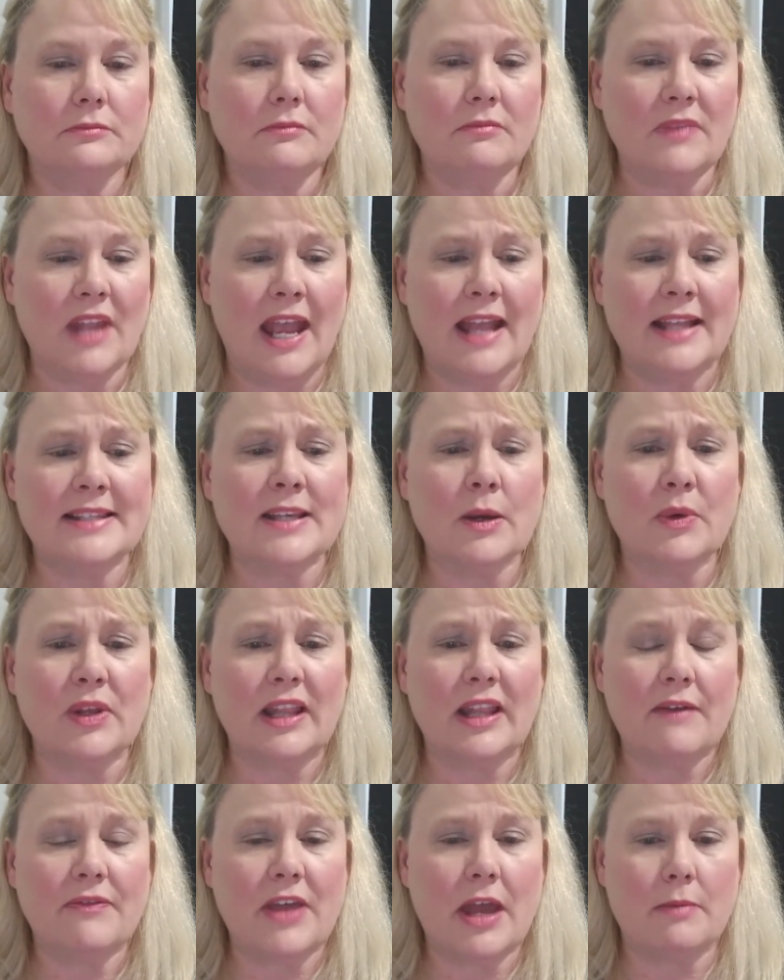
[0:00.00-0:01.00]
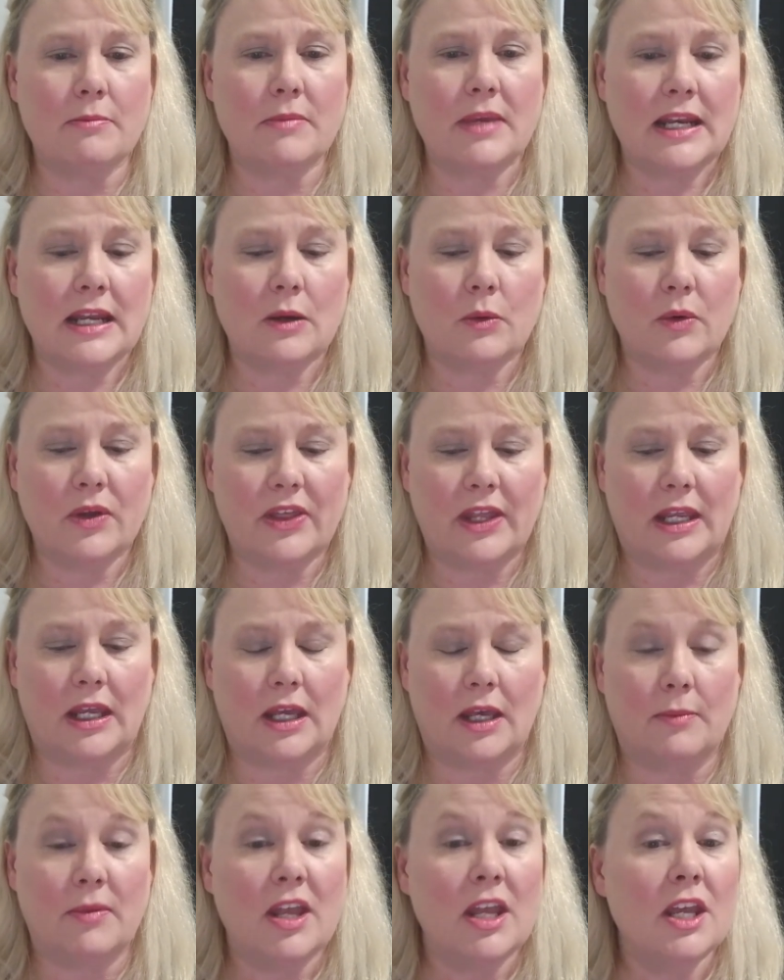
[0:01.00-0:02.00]
And so we left that meeting with
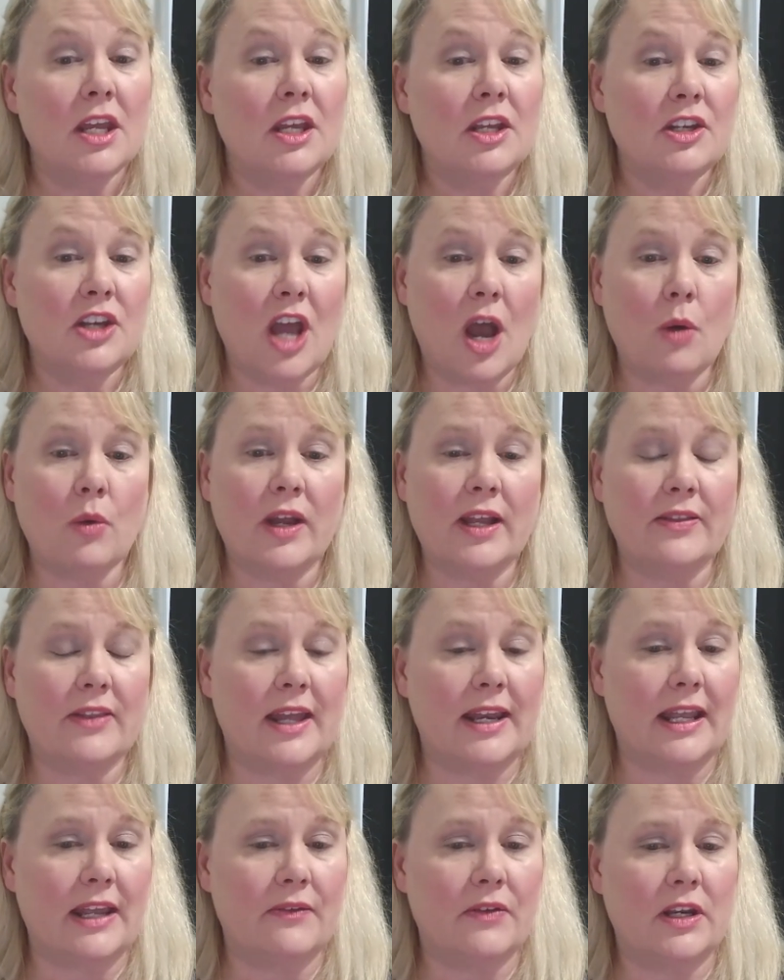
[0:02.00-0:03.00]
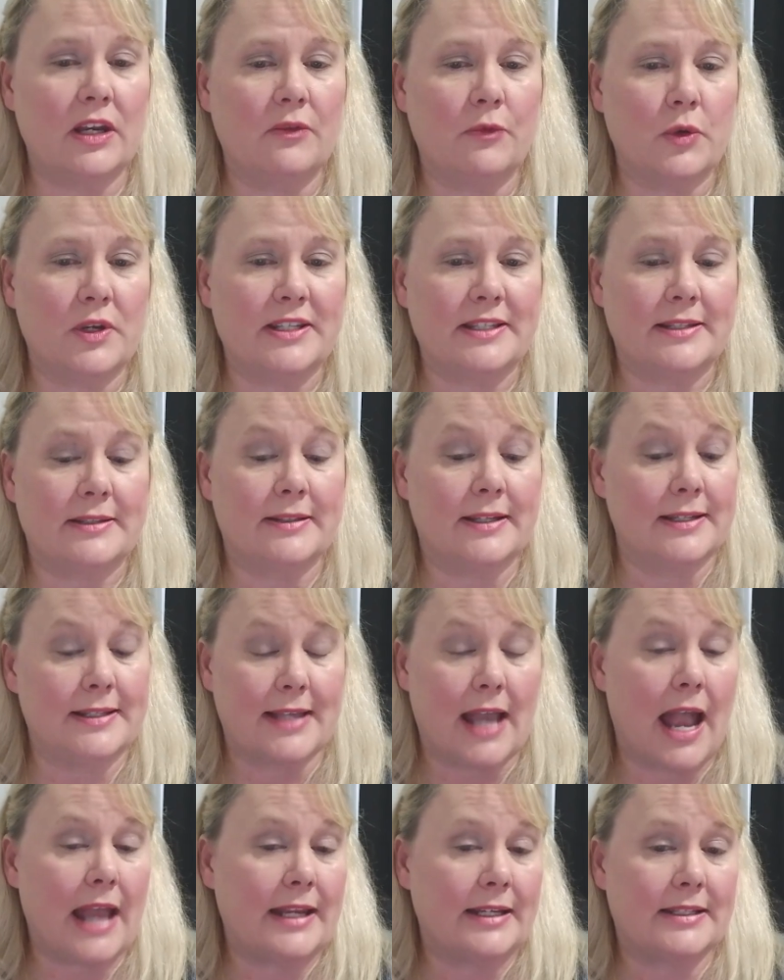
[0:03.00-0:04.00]
him, knowing that even if we
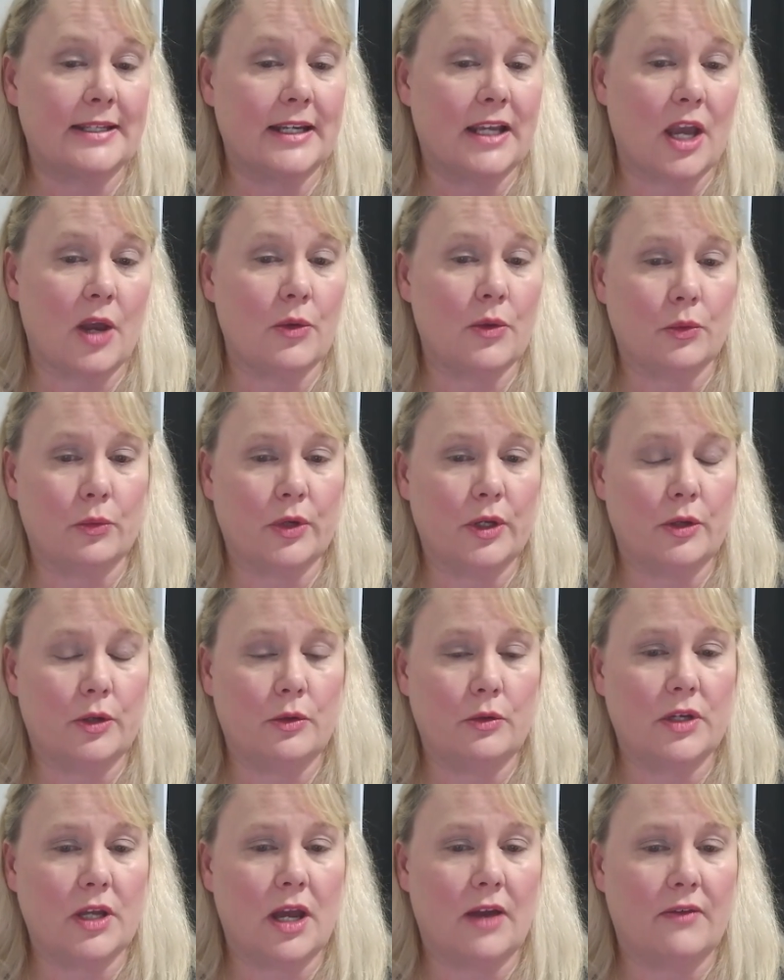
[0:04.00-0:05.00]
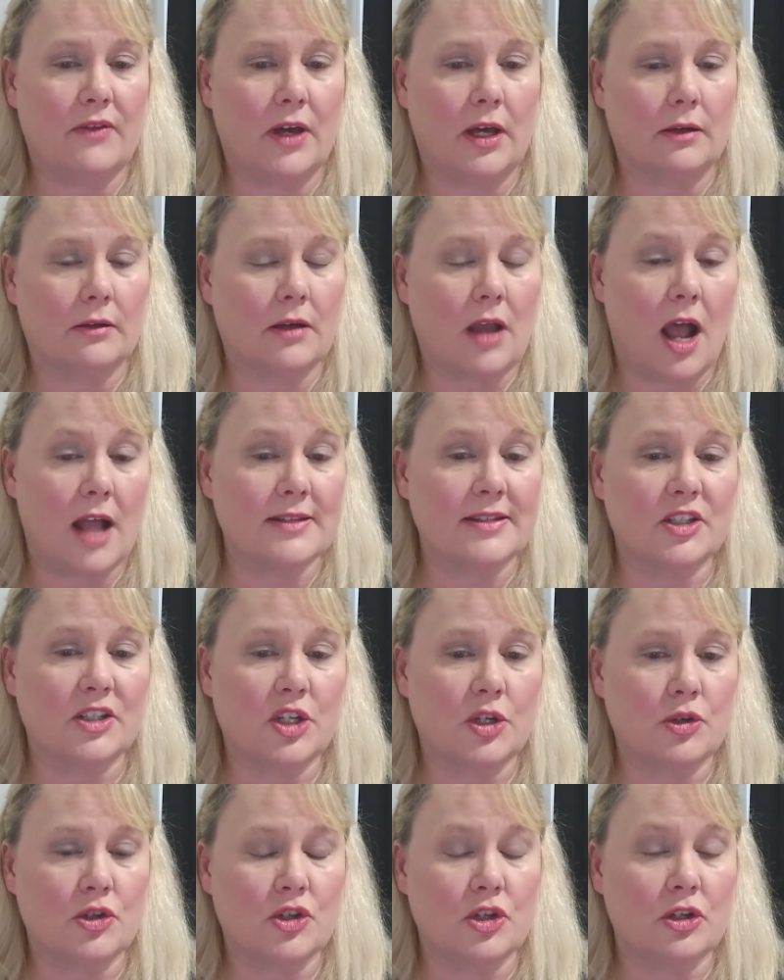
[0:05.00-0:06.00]
decided to go the route of a
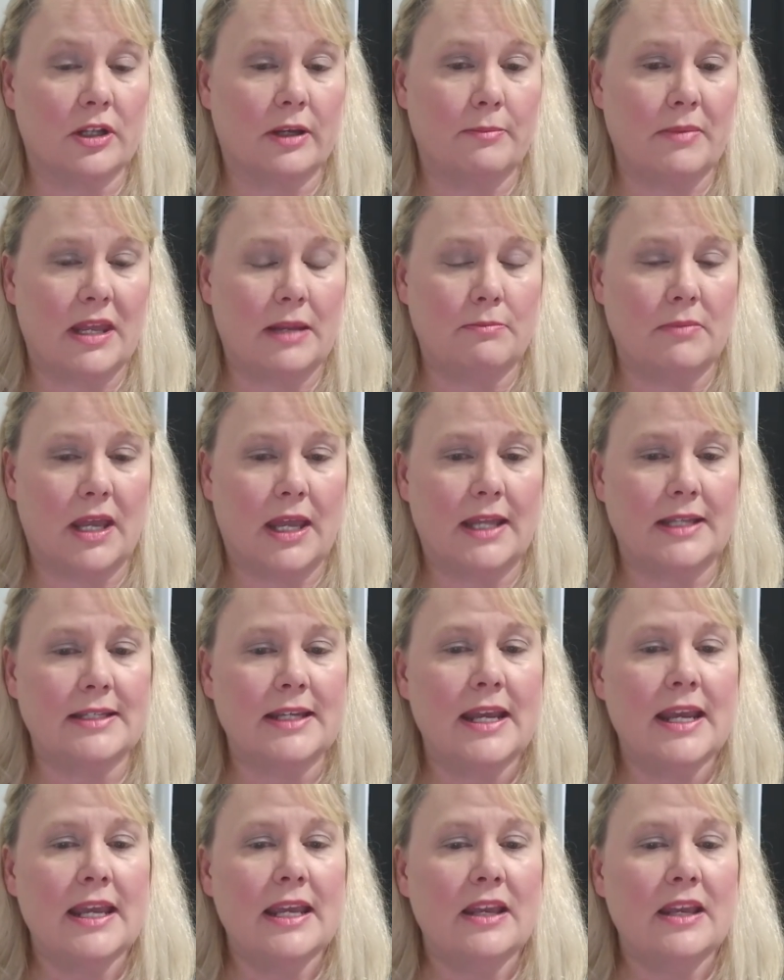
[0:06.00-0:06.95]
constitutional amendment,